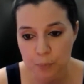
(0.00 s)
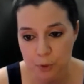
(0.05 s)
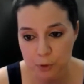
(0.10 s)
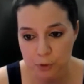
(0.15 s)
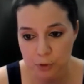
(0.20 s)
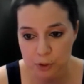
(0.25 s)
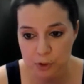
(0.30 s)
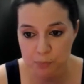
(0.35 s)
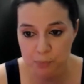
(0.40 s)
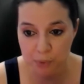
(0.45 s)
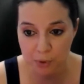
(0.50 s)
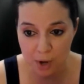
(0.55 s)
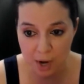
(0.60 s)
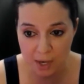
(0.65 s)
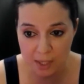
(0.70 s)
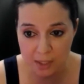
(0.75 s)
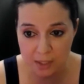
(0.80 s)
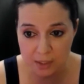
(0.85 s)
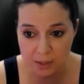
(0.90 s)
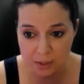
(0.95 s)
purchase
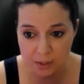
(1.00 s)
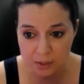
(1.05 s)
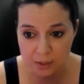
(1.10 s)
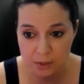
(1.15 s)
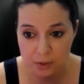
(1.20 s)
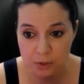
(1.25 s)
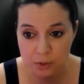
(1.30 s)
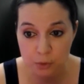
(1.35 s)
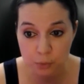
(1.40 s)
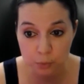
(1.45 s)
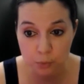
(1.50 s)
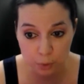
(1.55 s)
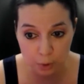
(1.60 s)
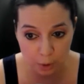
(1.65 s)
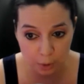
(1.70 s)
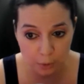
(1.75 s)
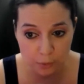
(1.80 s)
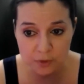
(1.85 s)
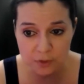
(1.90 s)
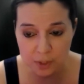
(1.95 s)
products to
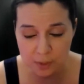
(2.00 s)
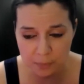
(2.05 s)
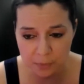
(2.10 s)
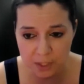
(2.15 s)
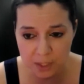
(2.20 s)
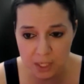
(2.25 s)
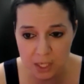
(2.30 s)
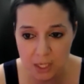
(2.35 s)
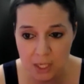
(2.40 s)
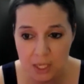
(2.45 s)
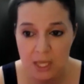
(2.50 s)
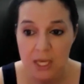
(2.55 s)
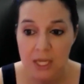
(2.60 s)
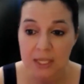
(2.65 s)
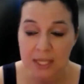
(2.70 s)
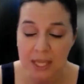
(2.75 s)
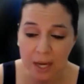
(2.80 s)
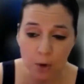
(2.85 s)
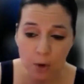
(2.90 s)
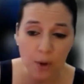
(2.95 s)
learn something,
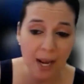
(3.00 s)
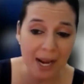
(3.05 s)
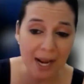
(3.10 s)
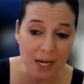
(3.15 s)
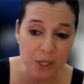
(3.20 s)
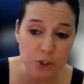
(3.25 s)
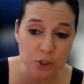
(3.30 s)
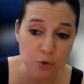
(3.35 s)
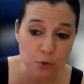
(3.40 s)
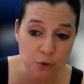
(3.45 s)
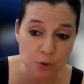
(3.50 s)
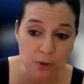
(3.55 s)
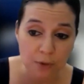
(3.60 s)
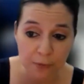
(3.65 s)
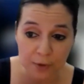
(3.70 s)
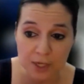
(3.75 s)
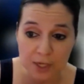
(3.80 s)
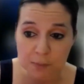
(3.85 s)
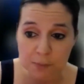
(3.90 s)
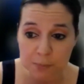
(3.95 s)
they'll add you to the
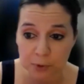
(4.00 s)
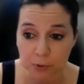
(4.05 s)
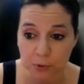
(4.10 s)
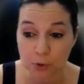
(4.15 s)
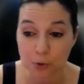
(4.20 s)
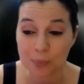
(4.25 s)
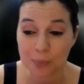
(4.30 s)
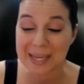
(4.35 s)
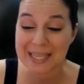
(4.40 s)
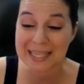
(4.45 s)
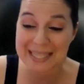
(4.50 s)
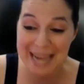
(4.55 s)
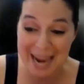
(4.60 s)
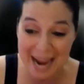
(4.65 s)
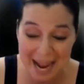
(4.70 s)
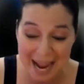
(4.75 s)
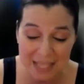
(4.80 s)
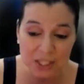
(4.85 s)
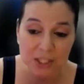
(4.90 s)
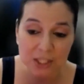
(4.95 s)
Facebook group
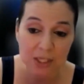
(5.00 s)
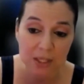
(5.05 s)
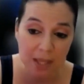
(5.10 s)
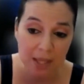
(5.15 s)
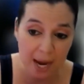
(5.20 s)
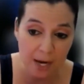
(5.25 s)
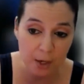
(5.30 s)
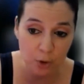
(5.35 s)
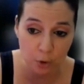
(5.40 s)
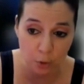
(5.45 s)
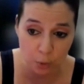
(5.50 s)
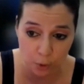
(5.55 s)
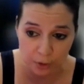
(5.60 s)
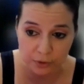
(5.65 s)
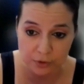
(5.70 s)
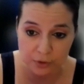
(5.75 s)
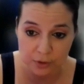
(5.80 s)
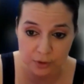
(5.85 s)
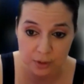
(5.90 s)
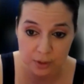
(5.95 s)
attached to that
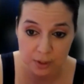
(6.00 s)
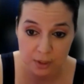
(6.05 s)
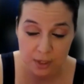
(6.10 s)
course.